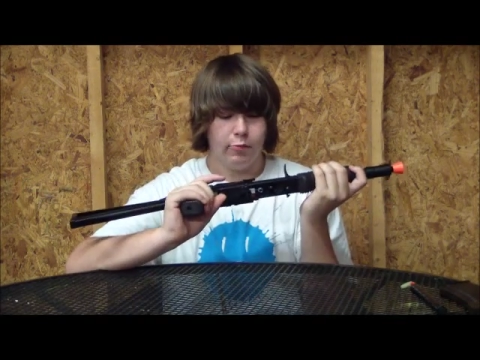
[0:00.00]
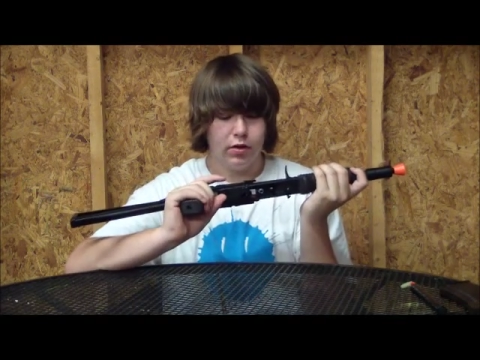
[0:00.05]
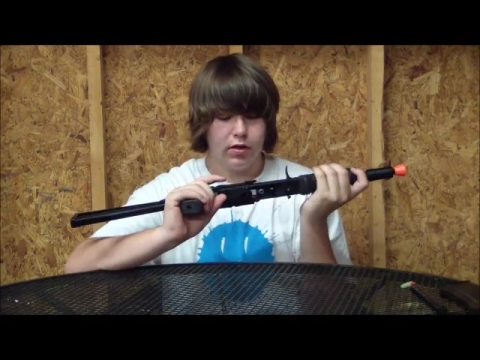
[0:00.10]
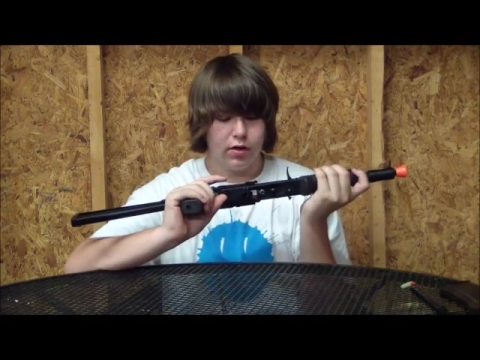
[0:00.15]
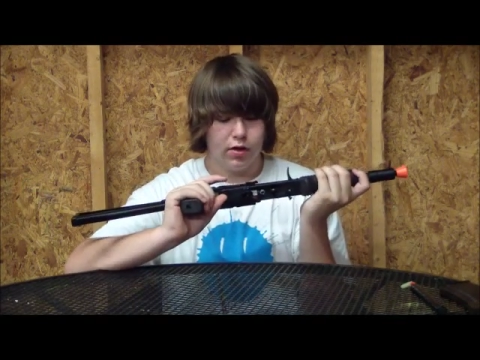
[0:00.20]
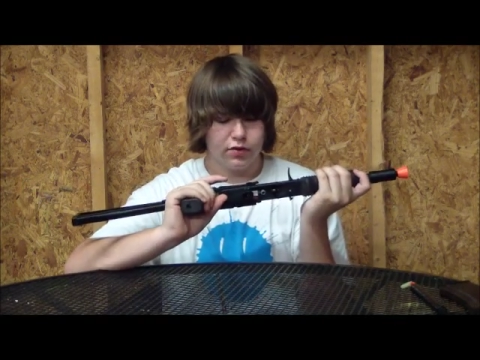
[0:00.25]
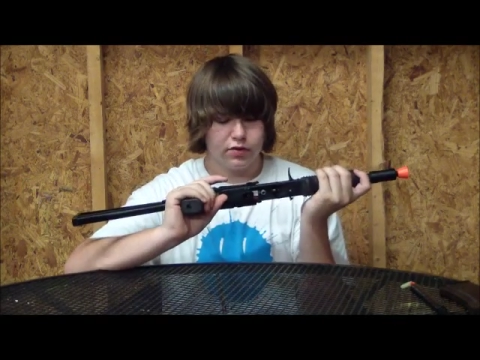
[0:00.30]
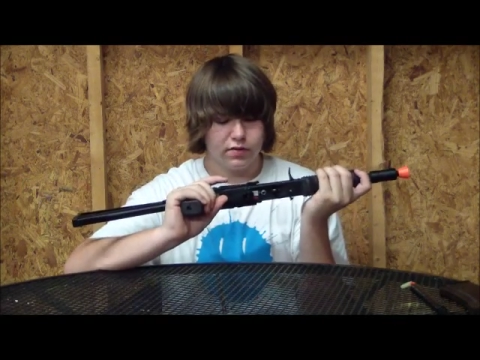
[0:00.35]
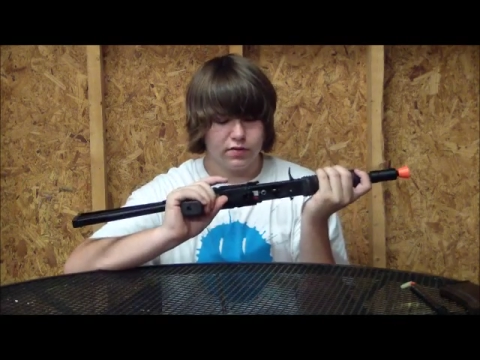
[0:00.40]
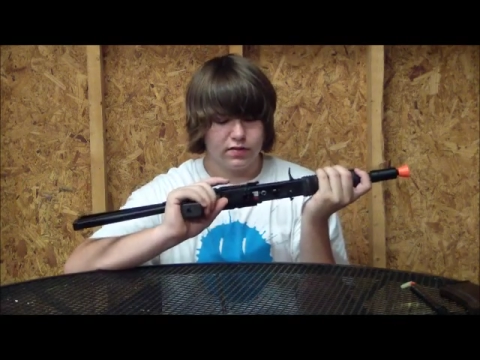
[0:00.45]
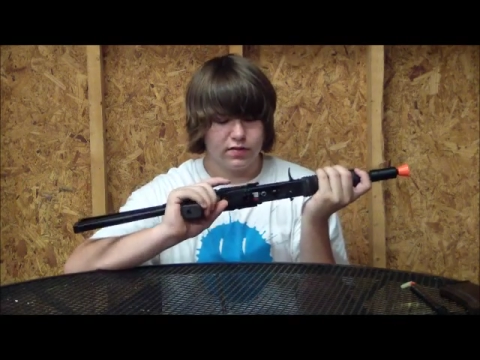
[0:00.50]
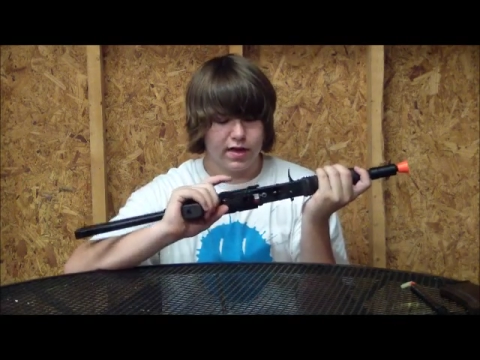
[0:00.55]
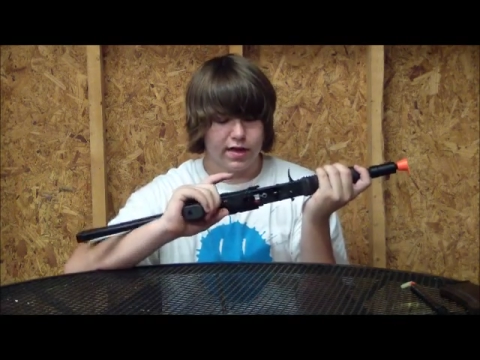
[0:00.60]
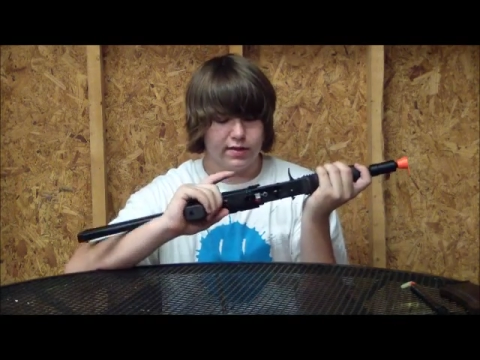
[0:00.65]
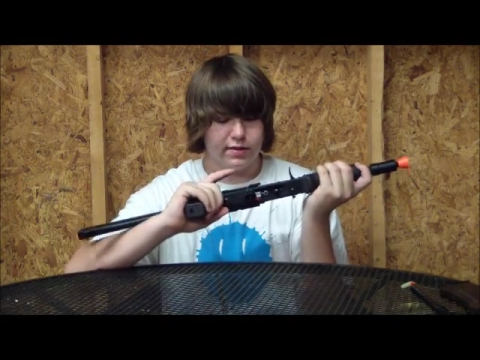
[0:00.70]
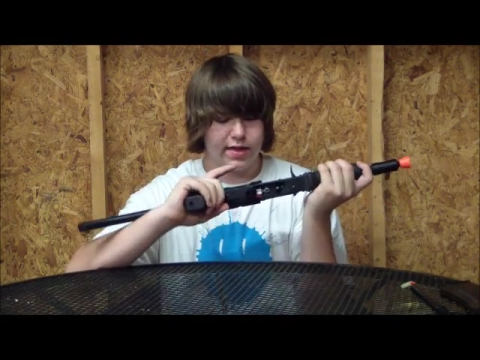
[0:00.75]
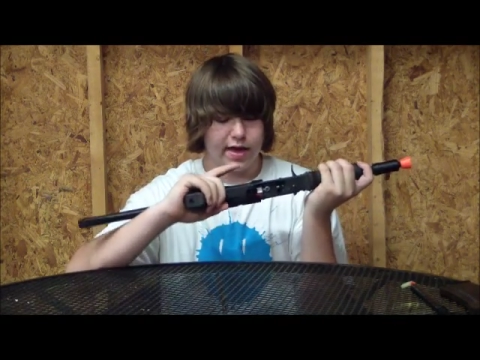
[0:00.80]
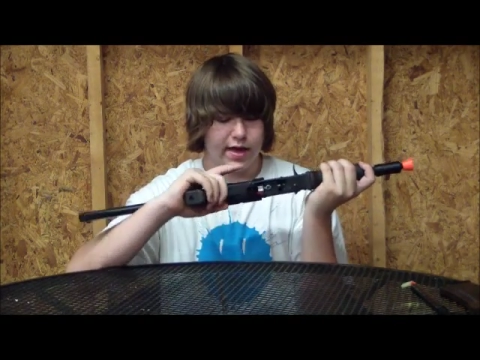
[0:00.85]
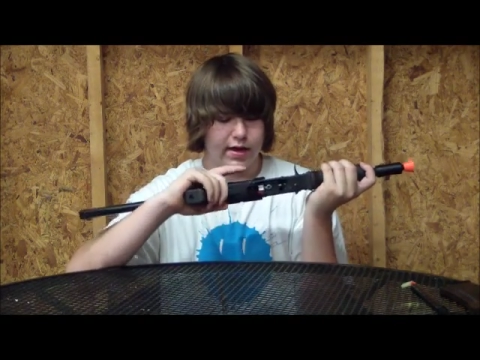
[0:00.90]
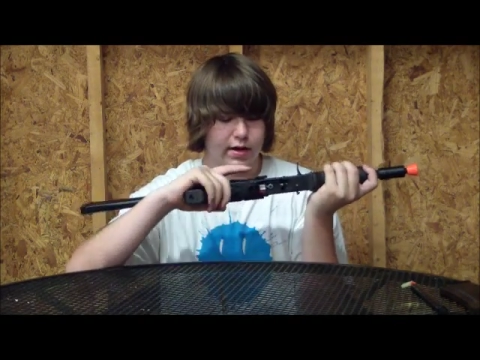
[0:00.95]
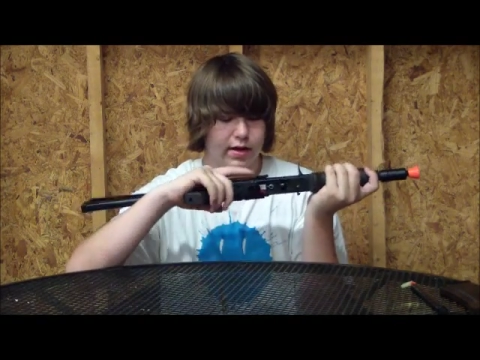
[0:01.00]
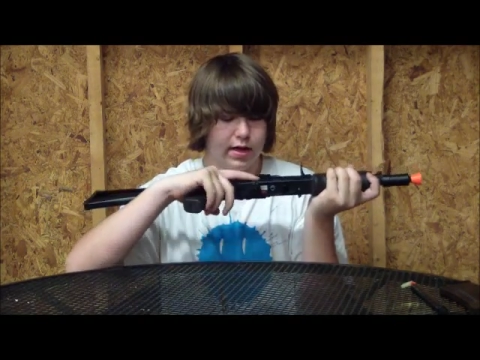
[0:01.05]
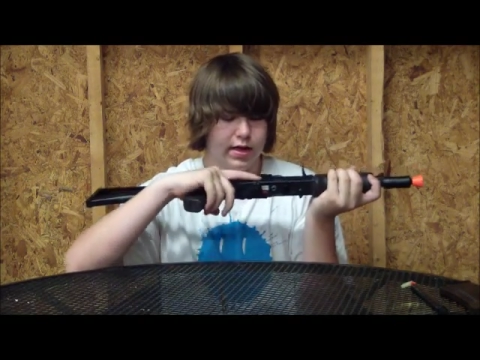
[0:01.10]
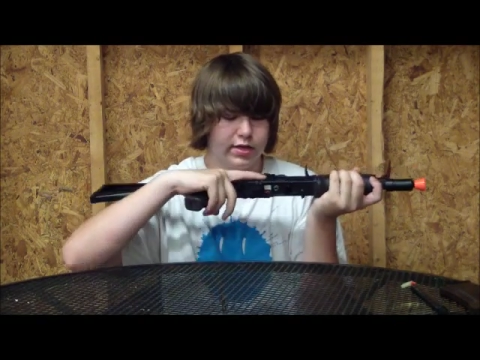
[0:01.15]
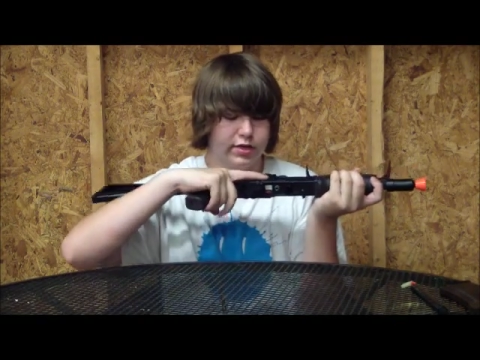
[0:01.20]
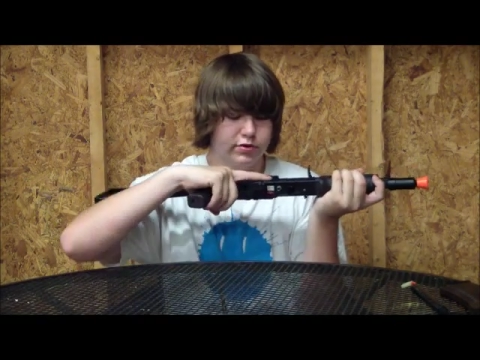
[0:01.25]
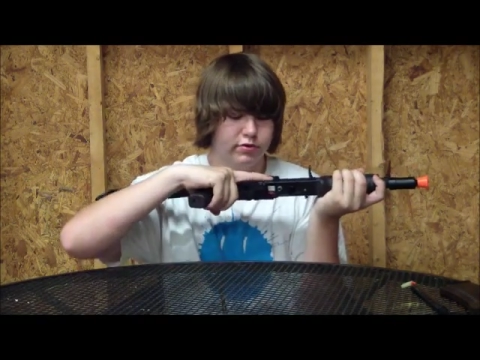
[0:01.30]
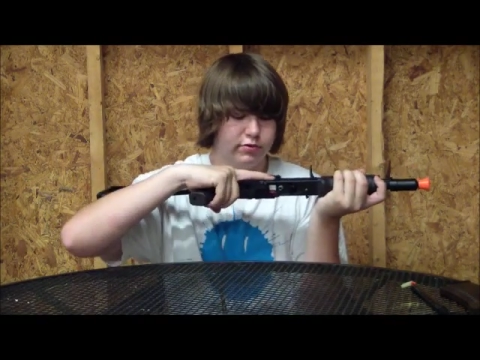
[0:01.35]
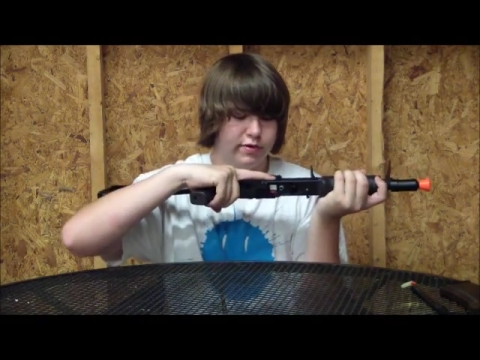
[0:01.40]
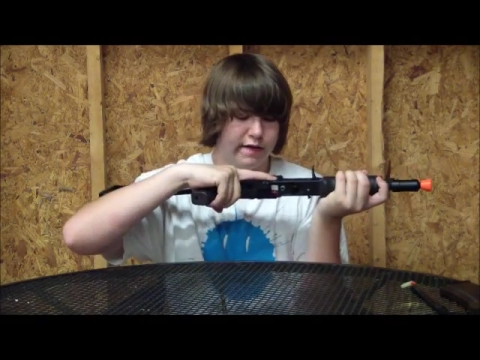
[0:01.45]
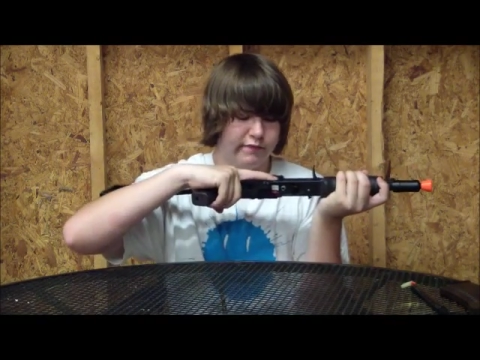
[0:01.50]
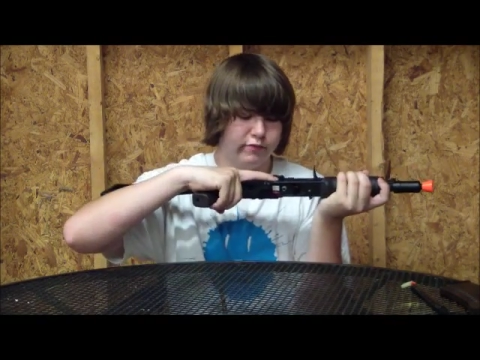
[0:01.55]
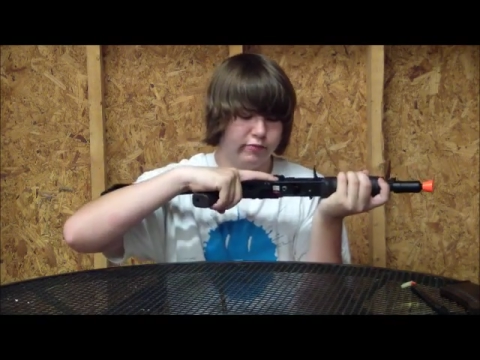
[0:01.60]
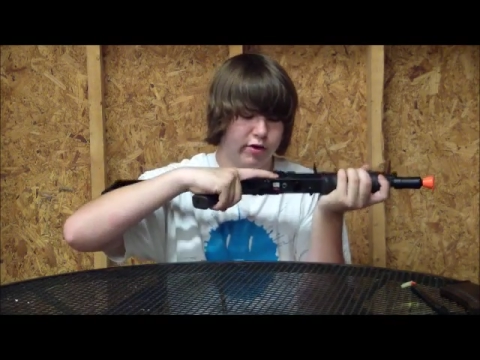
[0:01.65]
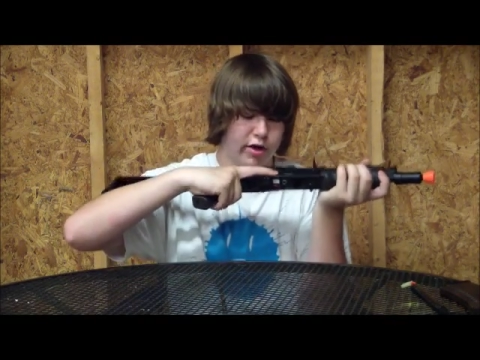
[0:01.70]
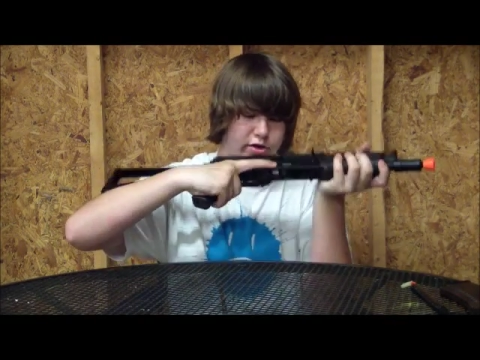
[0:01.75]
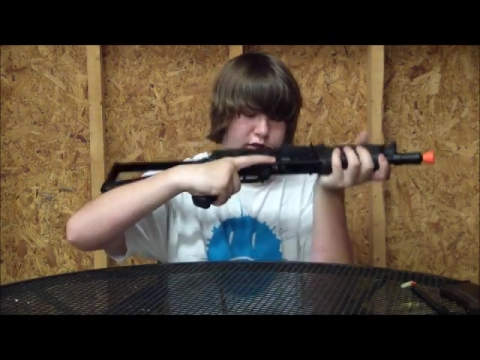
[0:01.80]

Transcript: will also say that you do have the